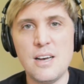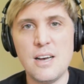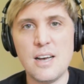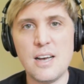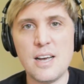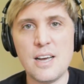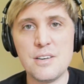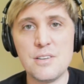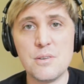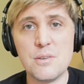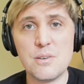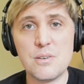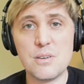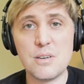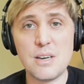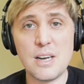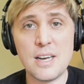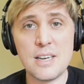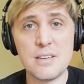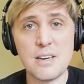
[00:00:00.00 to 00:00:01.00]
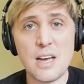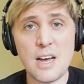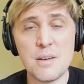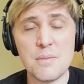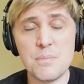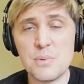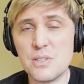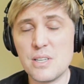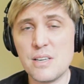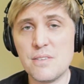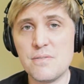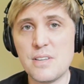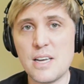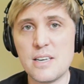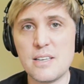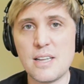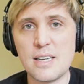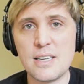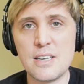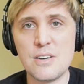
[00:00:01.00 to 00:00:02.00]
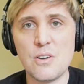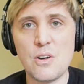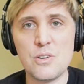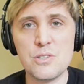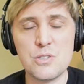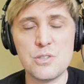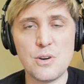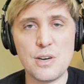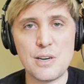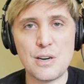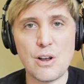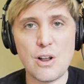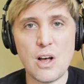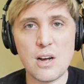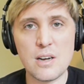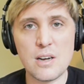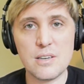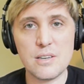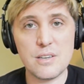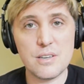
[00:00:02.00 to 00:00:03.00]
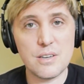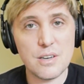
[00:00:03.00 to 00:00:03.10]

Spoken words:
And I believe that that can also unlock